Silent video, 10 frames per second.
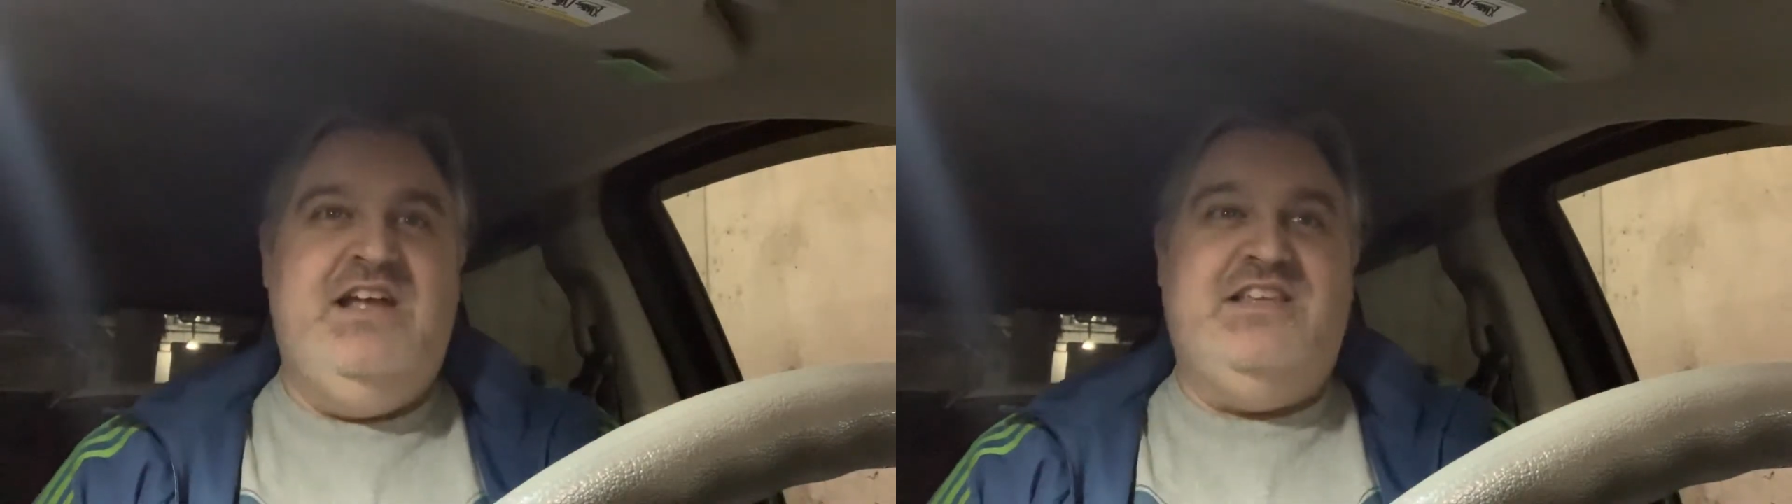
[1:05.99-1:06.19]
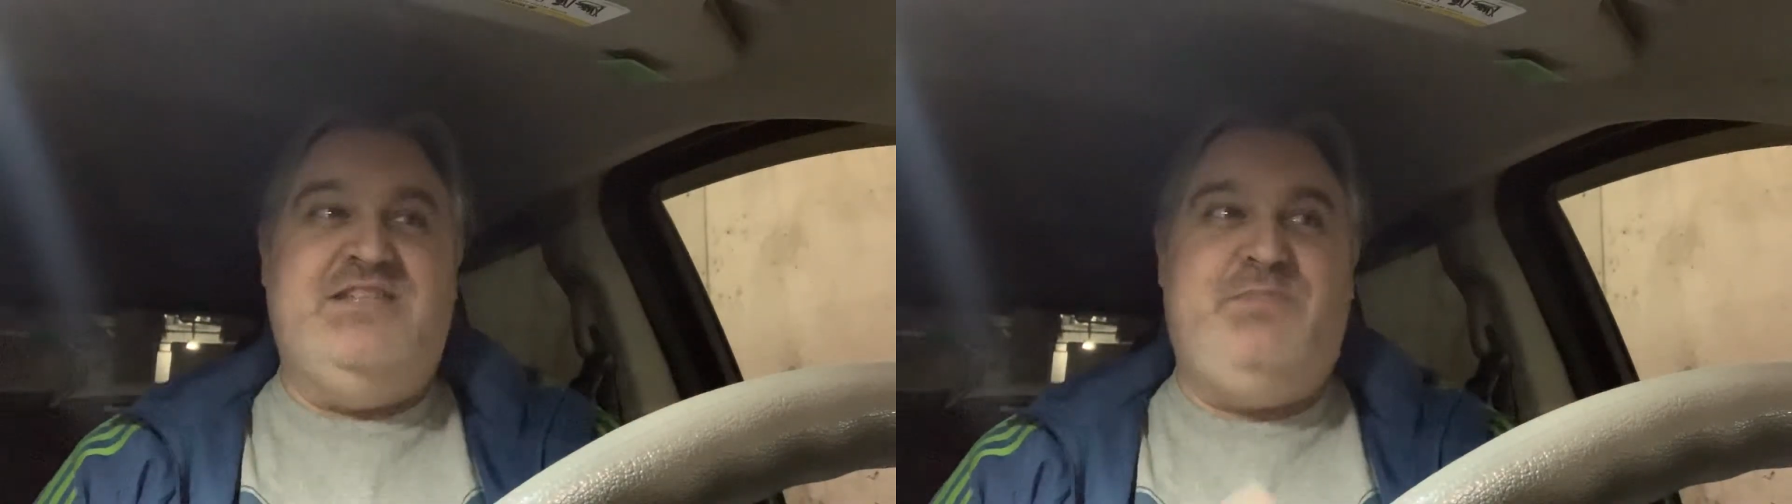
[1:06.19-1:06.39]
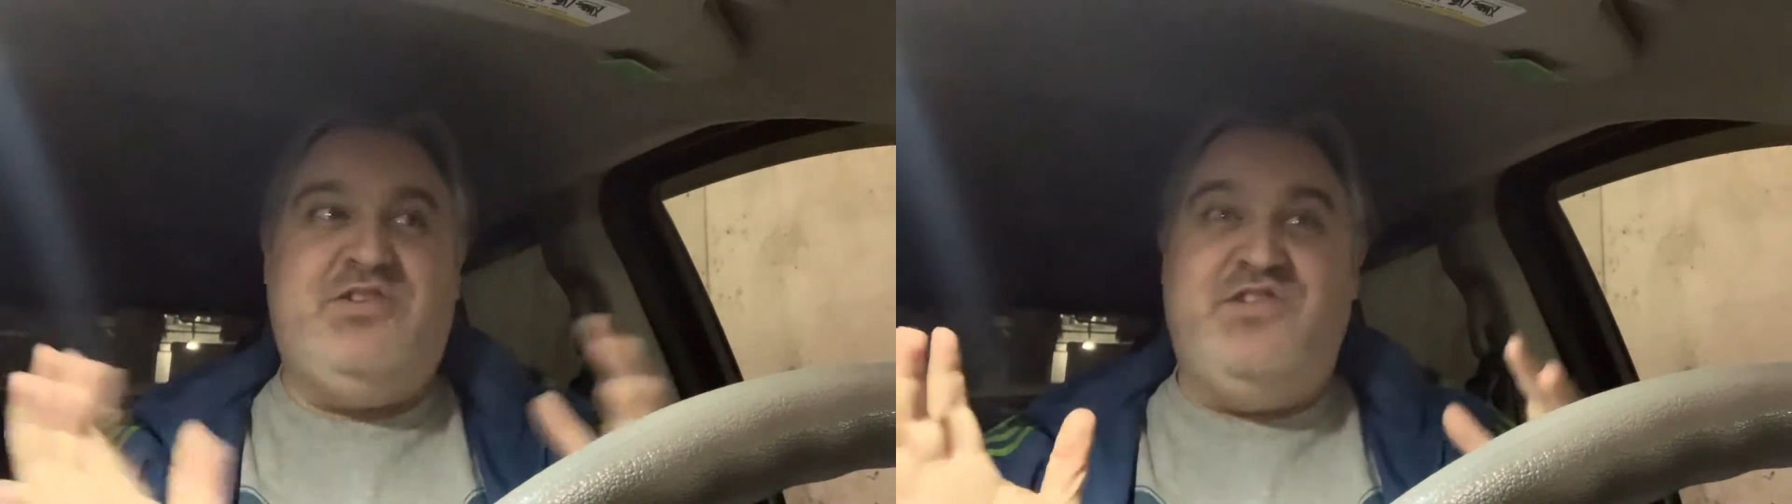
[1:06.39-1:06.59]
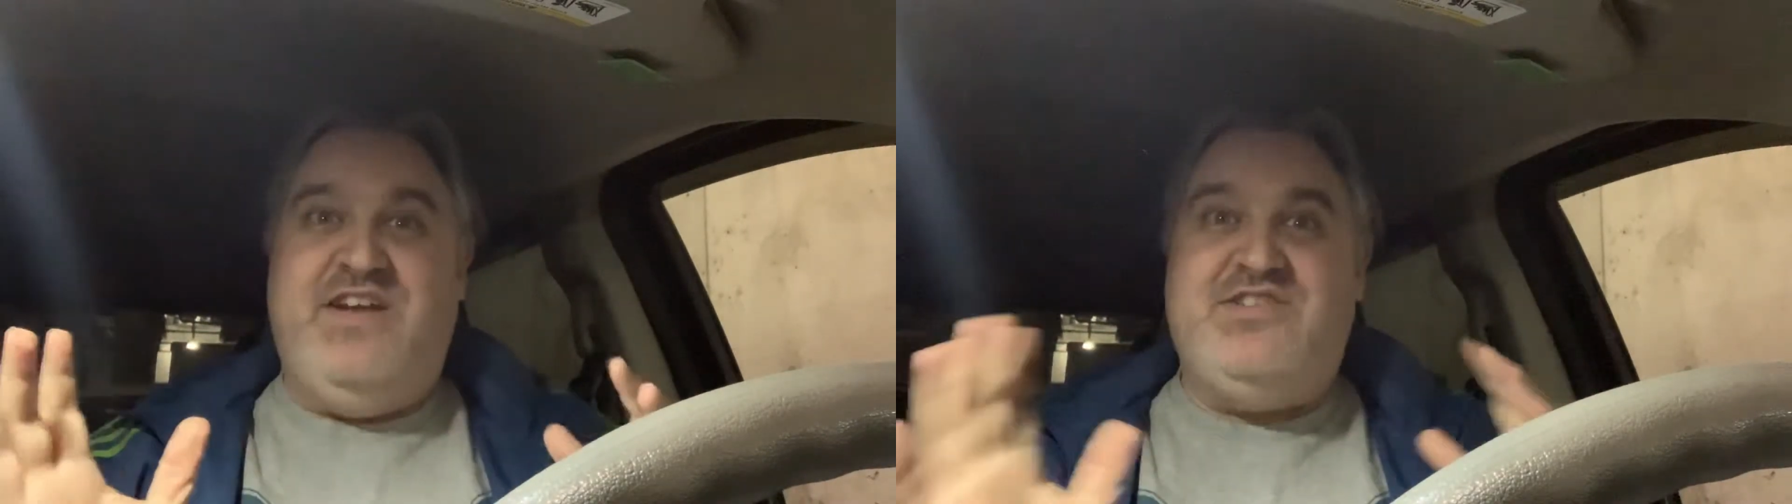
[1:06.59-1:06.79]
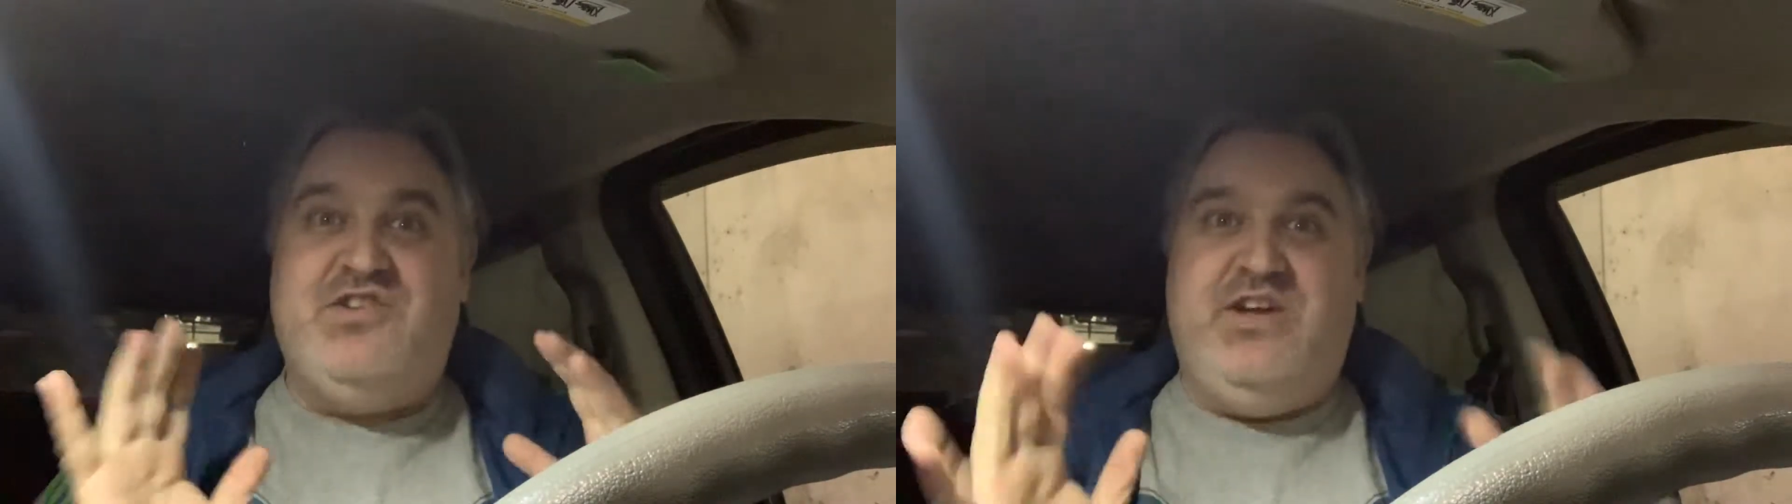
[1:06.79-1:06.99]
The special
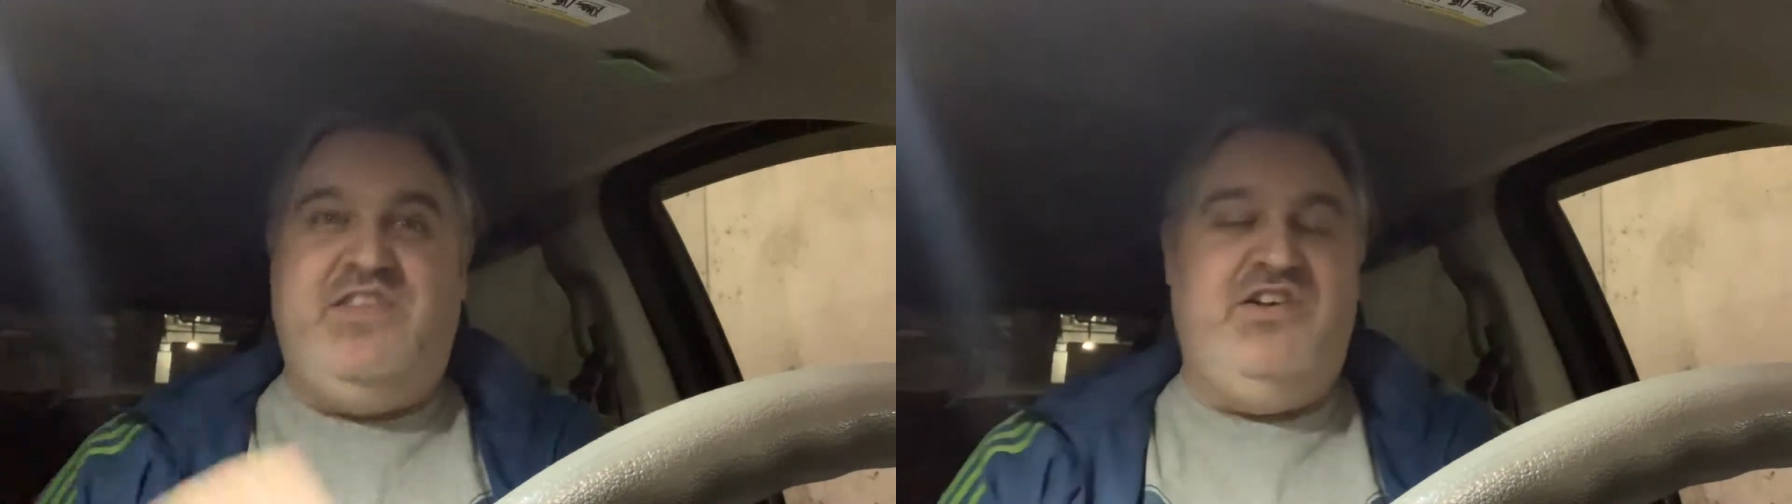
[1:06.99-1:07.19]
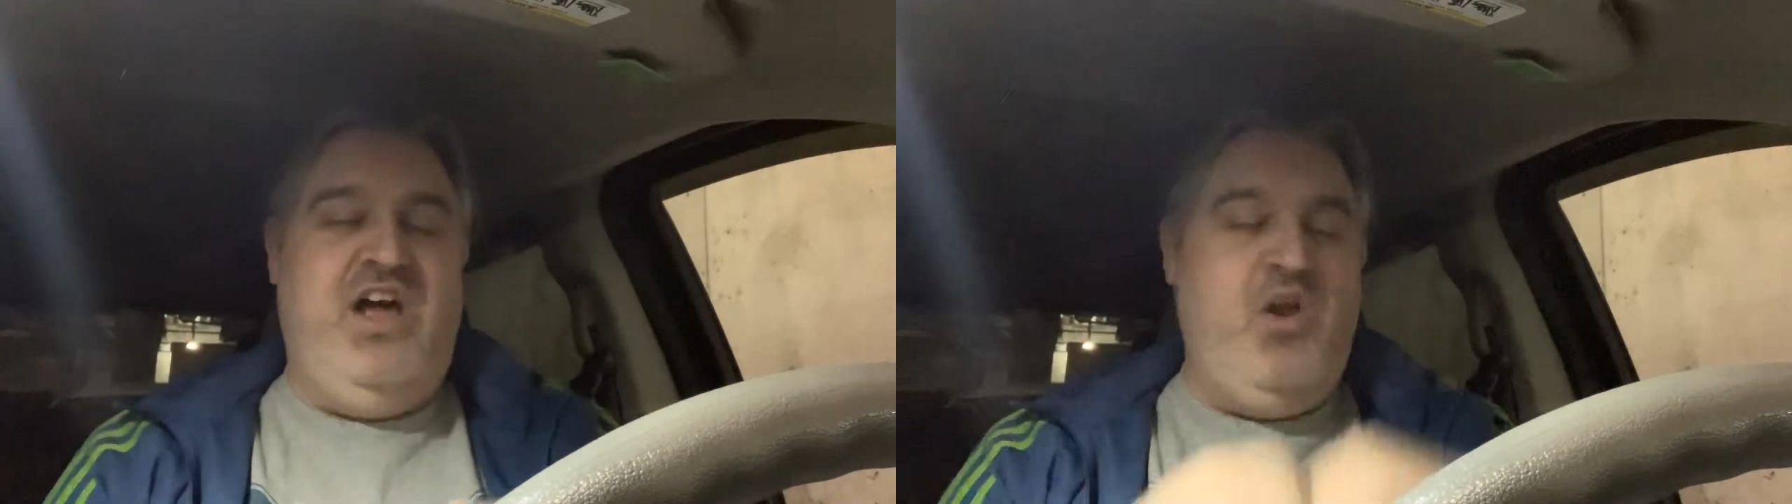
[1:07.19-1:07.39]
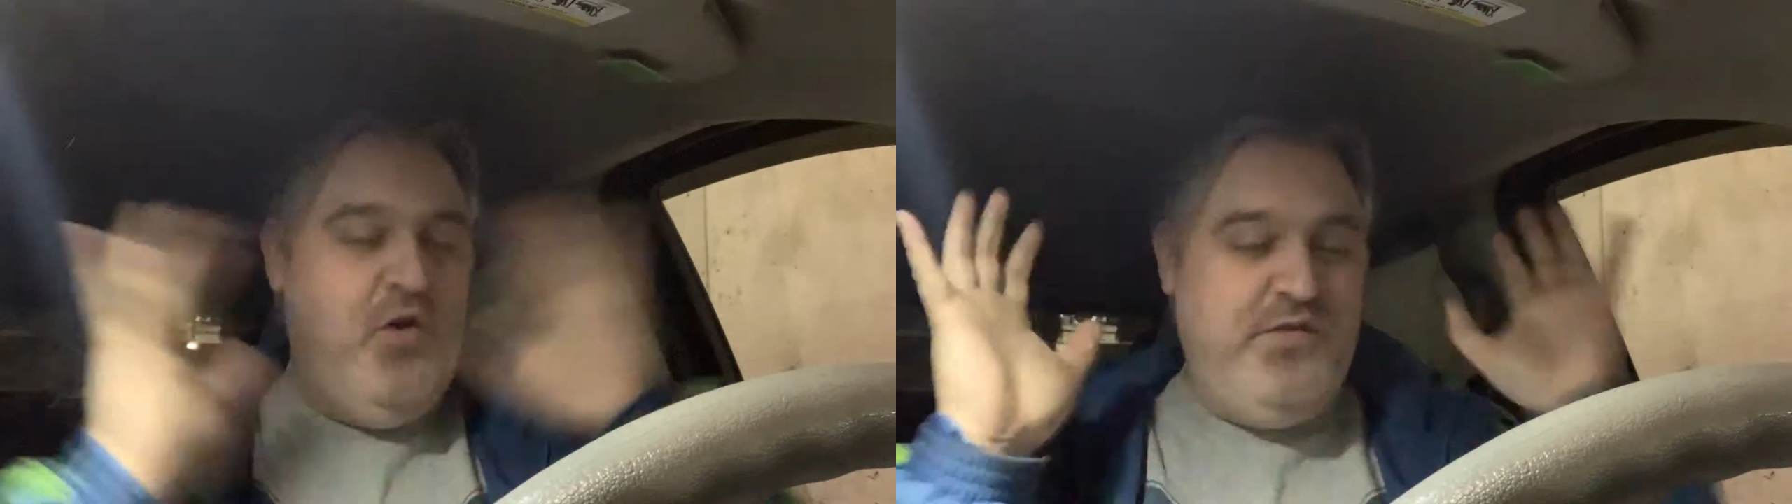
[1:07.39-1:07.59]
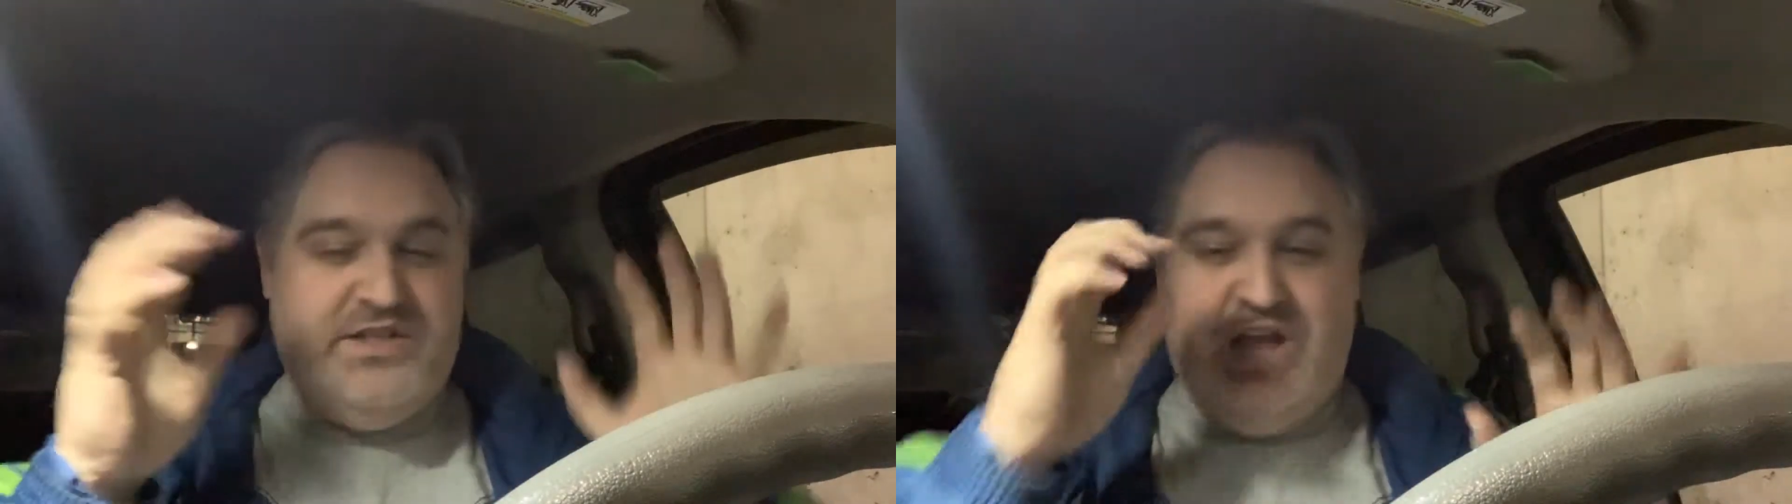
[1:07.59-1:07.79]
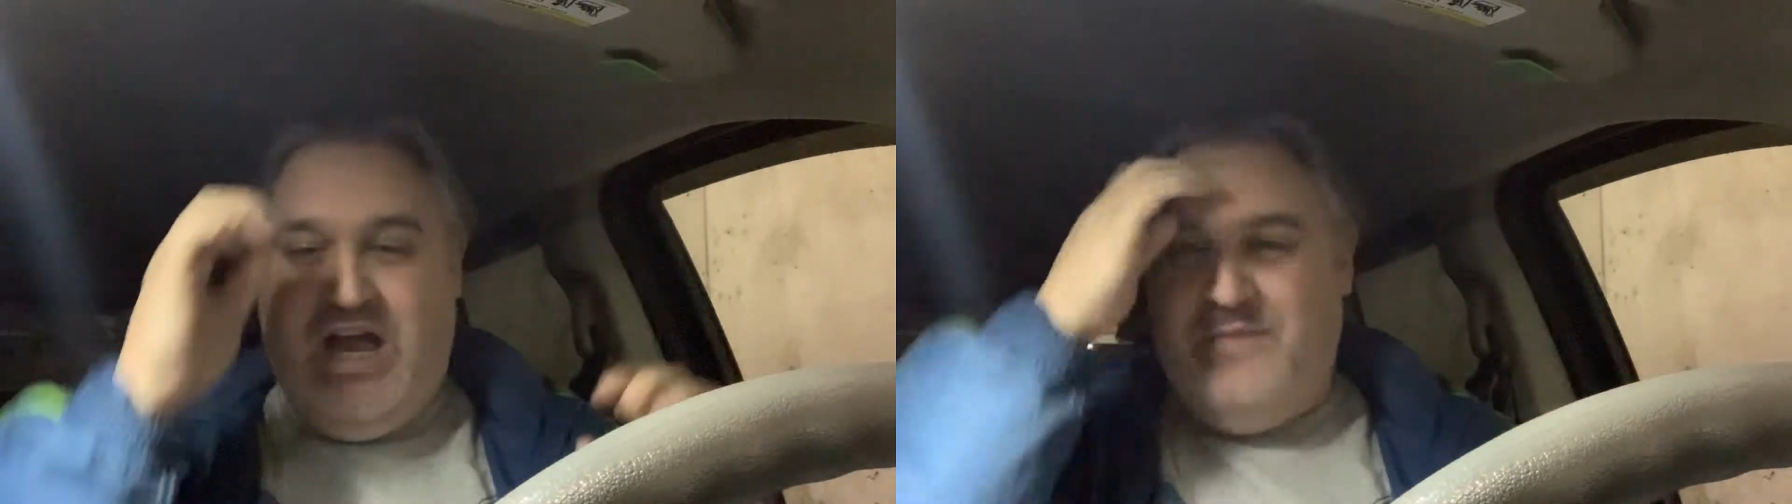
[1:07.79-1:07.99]
effects are great. They're not over the
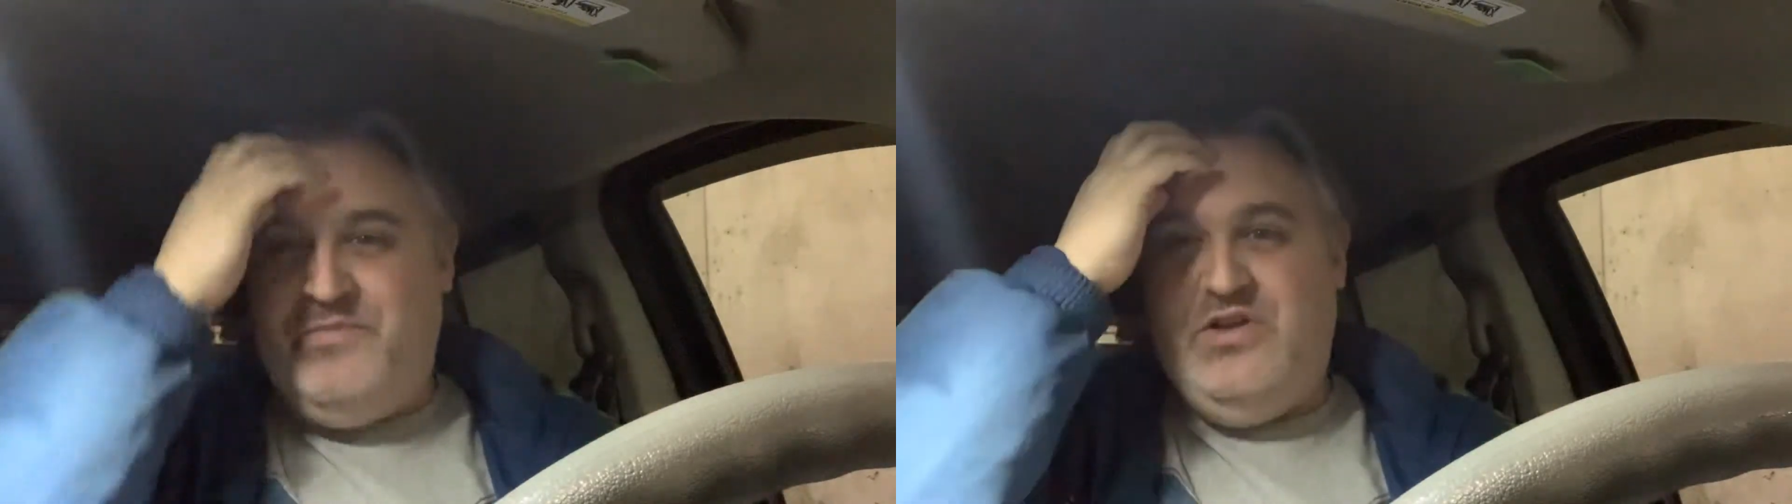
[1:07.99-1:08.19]
top.